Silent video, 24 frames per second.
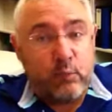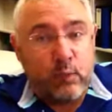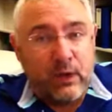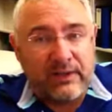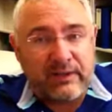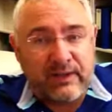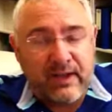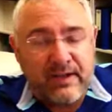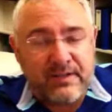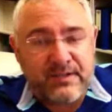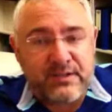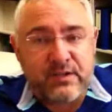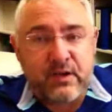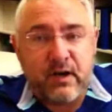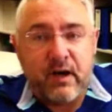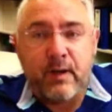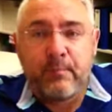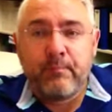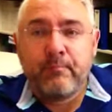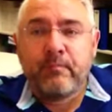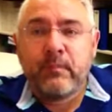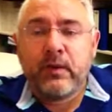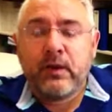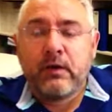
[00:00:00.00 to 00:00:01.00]
one last
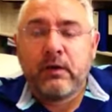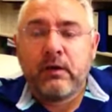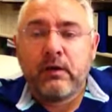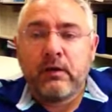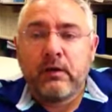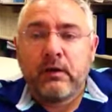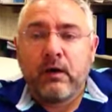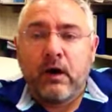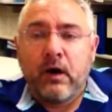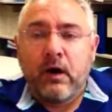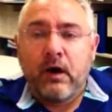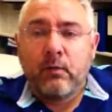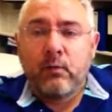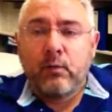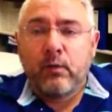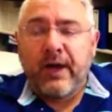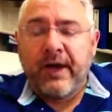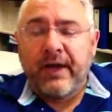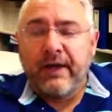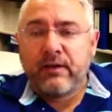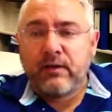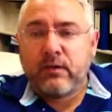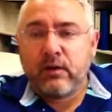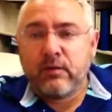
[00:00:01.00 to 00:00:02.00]
time. I will
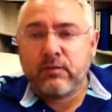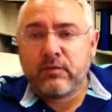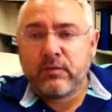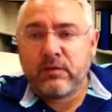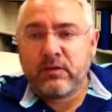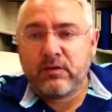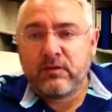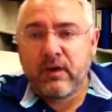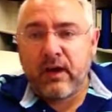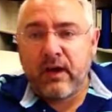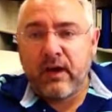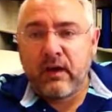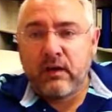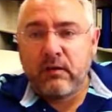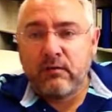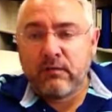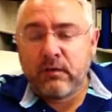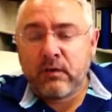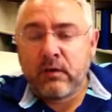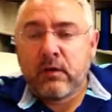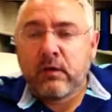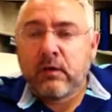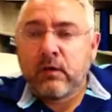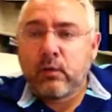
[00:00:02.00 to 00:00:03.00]
hand over to Dave.
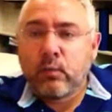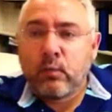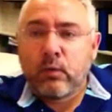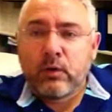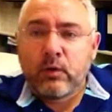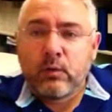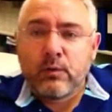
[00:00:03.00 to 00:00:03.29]
We're